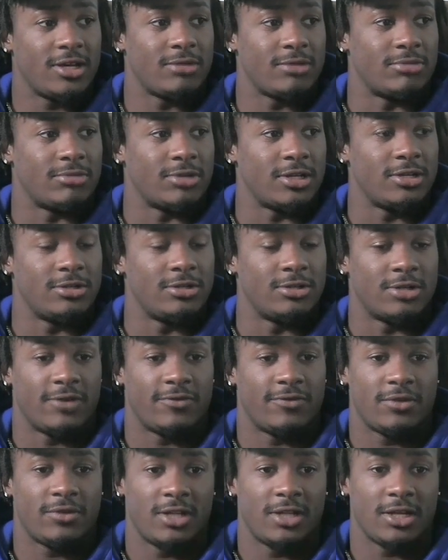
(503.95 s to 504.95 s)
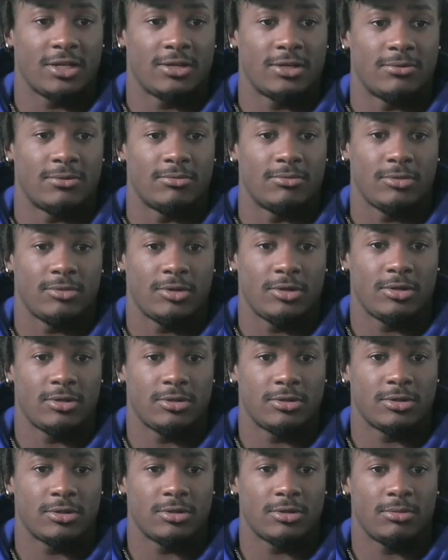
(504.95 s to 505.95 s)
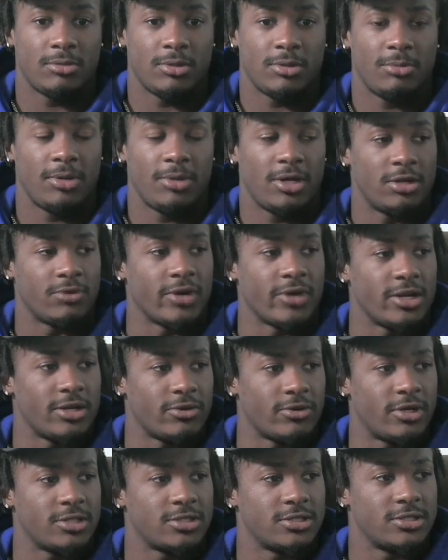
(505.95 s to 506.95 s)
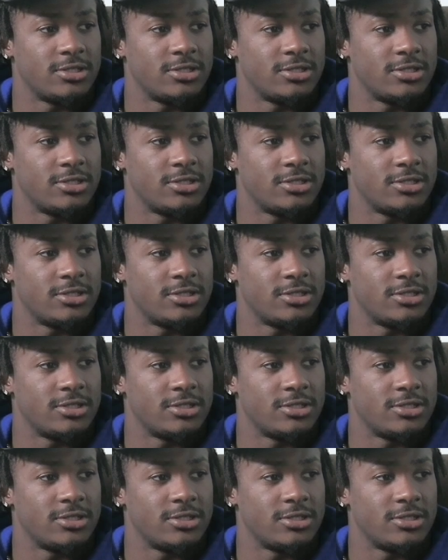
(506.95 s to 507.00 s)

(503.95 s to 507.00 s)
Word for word: But you know, I feel like I'm I'm heading in the right direction.